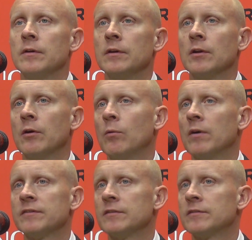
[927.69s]
you know, it
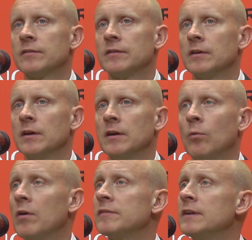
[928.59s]

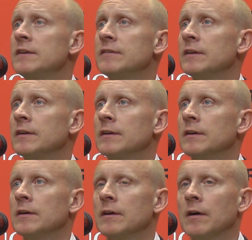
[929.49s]
wasn't easy.
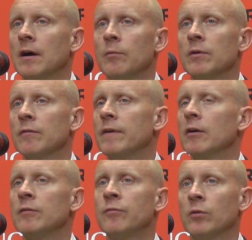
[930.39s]
We were
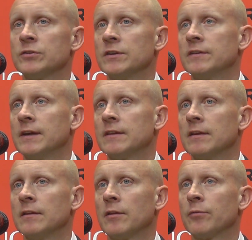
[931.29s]
very fortunate to get
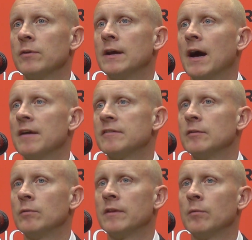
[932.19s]
the three guys
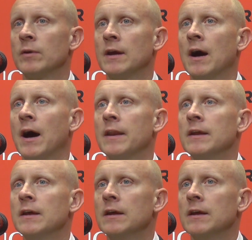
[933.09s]
that we got.
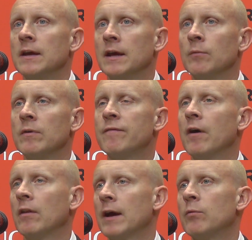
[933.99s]
And we
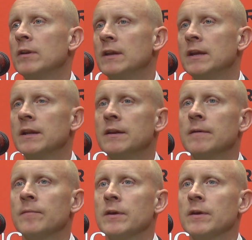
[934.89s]
felt like we needed,